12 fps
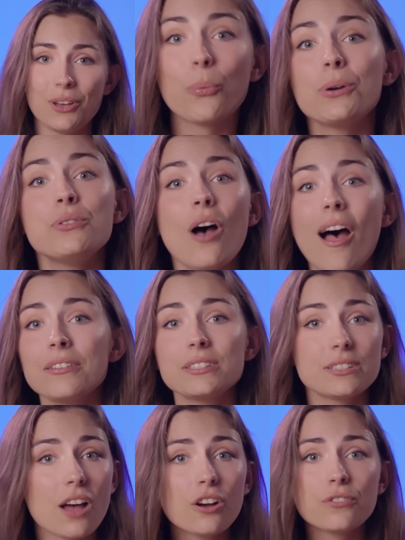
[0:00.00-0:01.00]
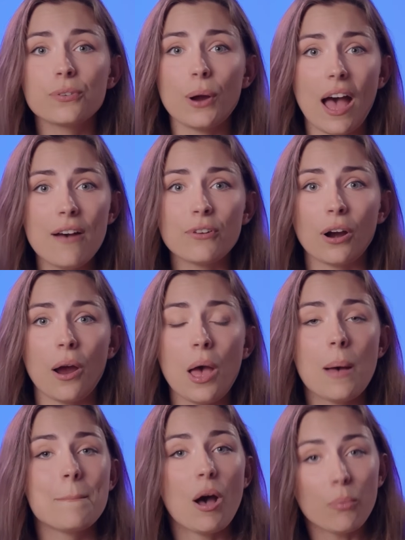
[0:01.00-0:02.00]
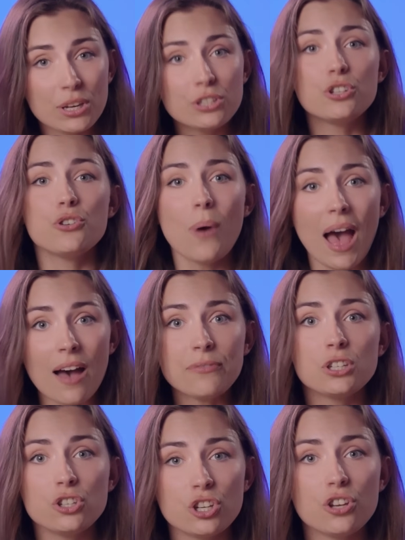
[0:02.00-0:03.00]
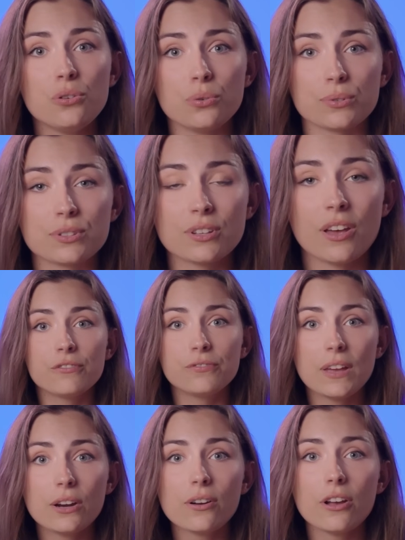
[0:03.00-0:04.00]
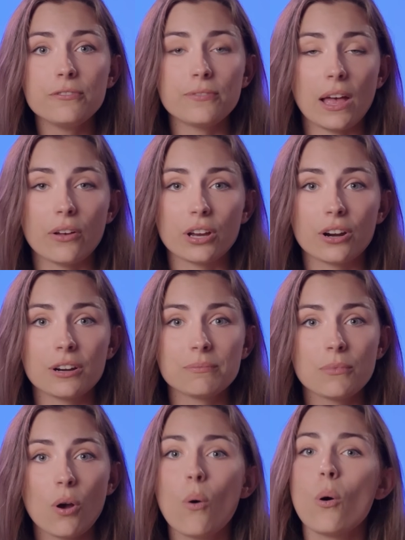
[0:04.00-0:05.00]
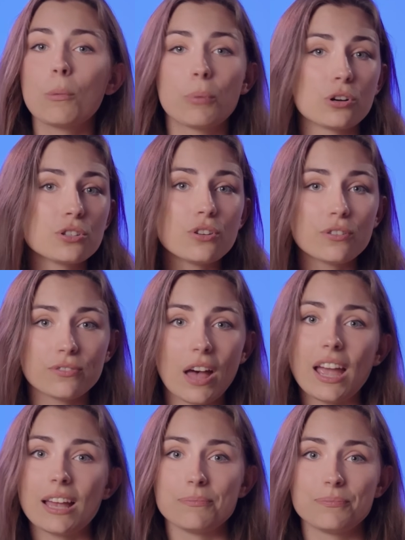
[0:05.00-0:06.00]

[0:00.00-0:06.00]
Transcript: We're not stuck forever, but we do have to choose. Fear of failure or personal flight.